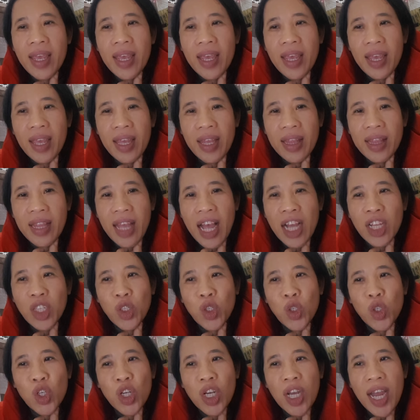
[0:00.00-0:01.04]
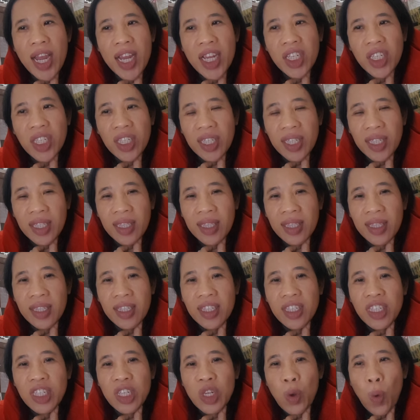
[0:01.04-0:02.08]
In education,
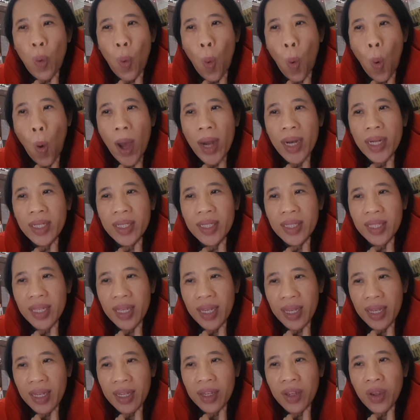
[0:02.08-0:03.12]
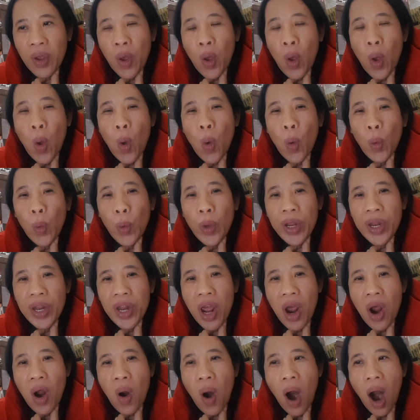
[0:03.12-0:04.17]
the one thing we
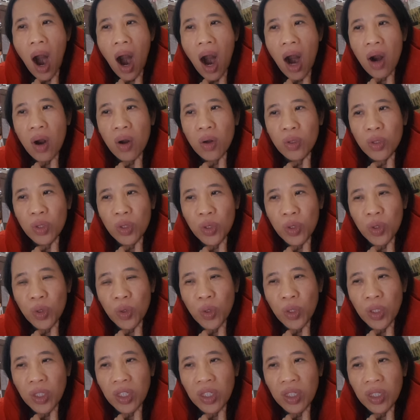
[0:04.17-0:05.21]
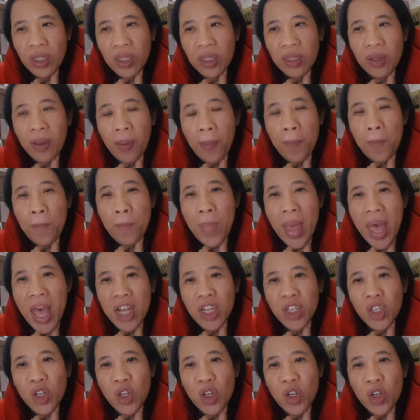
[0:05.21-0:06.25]
know how to
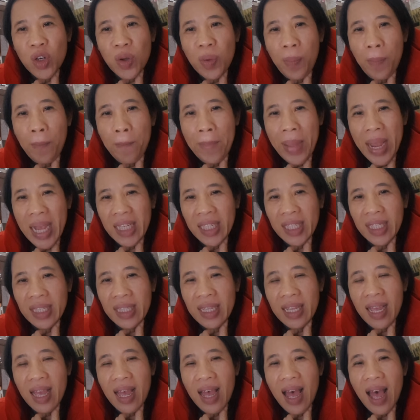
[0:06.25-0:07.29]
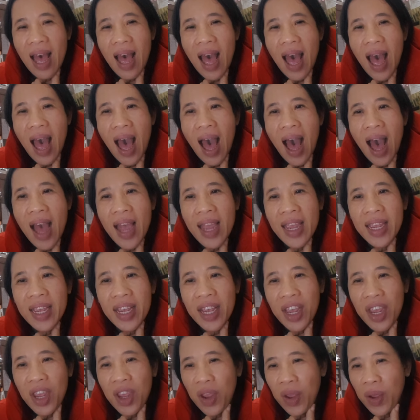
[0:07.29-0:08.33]
measure best
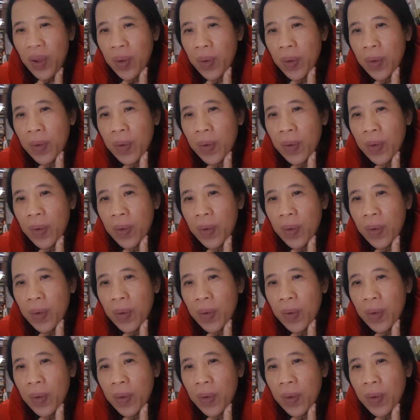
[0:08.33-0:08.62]
IQ.